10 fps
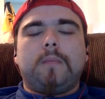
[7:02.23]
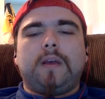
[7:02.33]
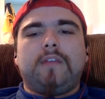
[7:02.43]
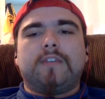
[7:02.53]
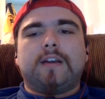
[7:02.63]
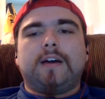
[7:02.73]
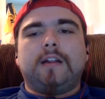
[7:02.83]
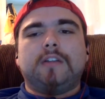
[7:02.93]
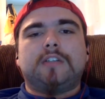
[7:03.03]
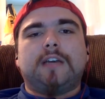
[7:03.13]
pay for
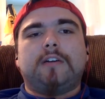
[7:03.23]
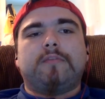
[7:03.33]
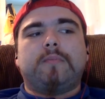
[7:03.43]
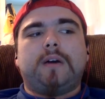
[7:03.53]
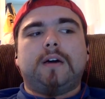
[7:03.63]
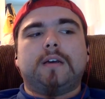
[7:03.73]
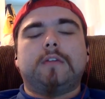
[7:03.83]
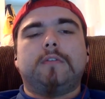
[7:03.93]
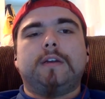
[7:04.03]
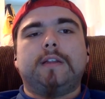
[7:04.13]
college out of pocket
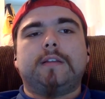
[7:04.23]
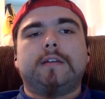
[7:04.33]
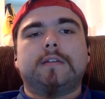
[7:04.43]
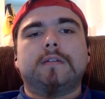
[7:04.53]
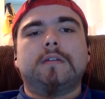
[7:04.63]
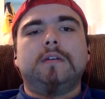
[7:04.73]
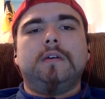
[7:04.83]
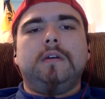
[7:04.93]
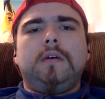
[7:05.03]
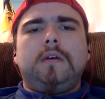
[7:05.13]
or anything.
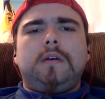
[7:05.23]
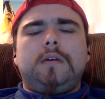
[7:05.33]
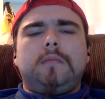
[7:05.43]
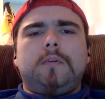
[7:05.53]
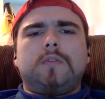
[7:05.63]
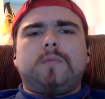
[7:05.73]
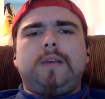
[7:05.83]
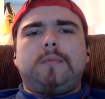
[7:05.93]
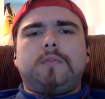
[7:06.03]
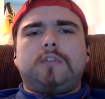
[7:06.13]
Most
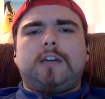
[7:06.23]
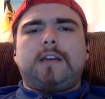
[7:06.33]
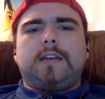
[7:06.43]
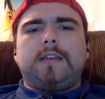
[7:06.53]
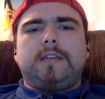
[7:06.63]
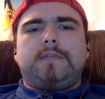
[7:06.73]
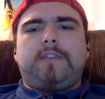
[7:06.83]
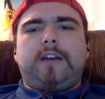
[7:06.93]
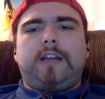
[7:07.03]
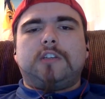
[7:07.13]
people try to get
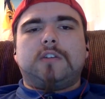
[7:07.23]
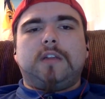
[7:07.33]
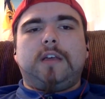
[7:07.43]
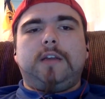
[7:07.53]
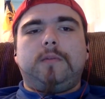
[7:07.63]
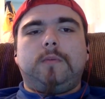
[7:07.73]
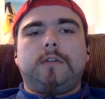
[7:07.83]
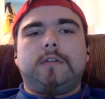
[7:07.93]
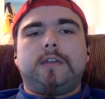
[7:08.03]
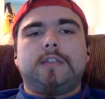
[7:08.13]
financial aid,
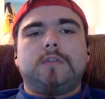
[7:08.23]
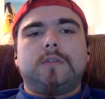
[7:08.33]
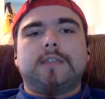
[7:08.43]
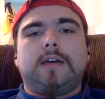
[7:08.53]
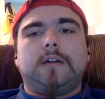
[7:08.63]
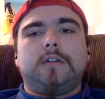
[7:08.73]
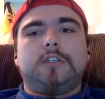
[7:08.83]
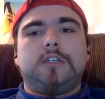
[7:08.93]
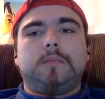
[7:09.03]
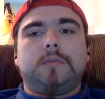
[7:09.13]
whether that's through a
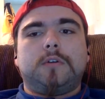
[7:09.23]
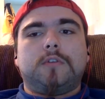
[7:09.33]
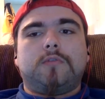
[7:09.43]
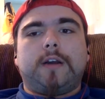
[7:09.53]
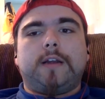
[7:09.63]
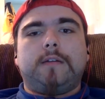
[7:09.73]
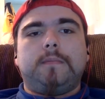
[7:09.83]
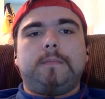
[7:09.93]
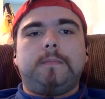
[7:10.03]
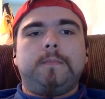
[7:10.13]
scholarship or a grant.
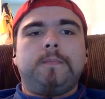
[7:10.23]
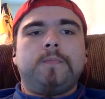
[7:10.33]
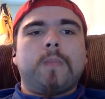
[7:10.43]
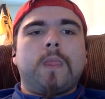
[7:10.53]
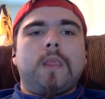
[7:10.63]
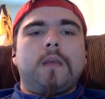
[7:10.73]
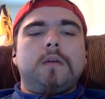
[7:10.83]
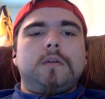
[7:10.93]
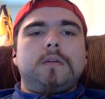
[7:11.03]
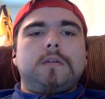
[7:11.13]

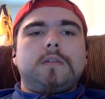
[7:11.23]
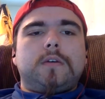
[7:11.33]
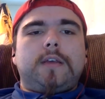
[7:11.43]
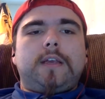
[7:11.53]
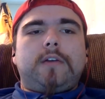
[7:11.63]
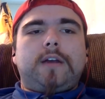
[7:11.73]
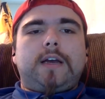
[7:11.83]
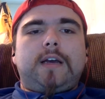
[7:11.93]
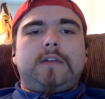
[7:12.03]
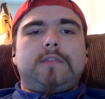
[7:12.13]
So here I
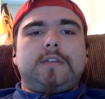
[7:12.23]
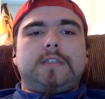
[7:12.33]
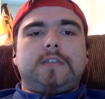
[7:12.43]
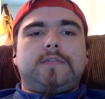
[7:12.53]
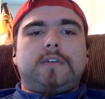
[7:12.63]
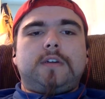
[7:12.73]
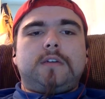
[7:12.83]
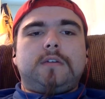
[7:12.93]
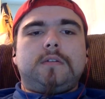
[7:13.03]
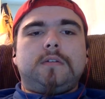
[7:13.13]
have the
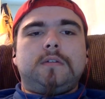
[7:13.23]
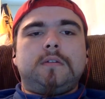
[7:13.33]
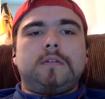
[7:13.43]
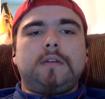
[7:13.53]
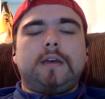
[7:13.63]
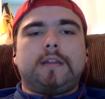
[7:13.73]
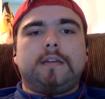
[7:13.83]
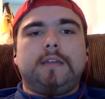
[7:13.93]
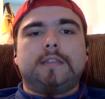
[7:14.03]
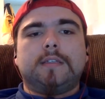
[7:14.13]
different
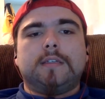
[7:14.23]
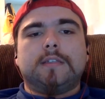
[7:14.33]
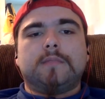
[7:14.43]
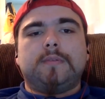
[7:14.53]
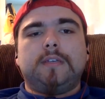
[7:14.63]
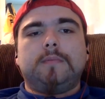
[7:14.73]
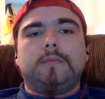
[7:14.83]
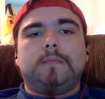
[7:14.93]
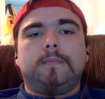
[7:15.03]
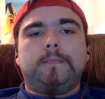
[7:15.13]
ethnicities of people